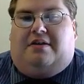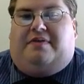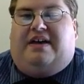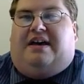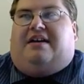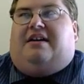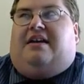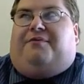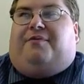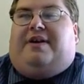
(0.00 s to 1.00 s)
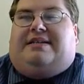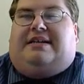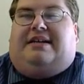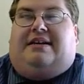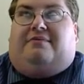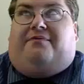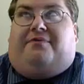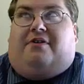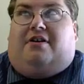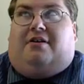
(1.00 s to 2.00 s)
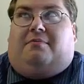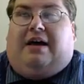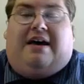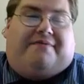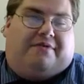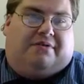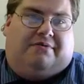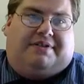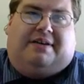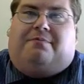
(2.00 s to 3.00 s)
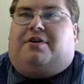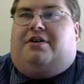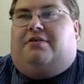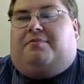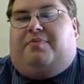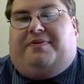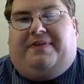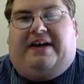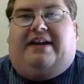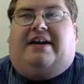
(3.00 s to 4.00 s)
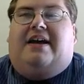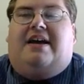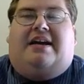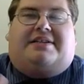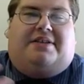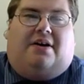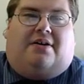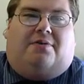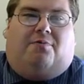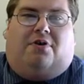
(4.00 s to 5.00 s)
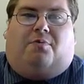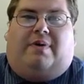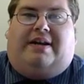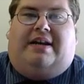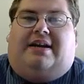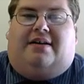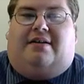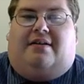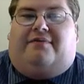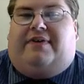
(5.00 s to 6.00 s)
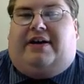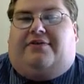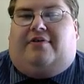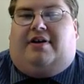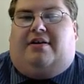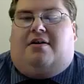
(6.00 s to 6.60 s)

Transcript: That if we did it from after losing, we're going to look pathetic. It's not going to work. We needed a victory.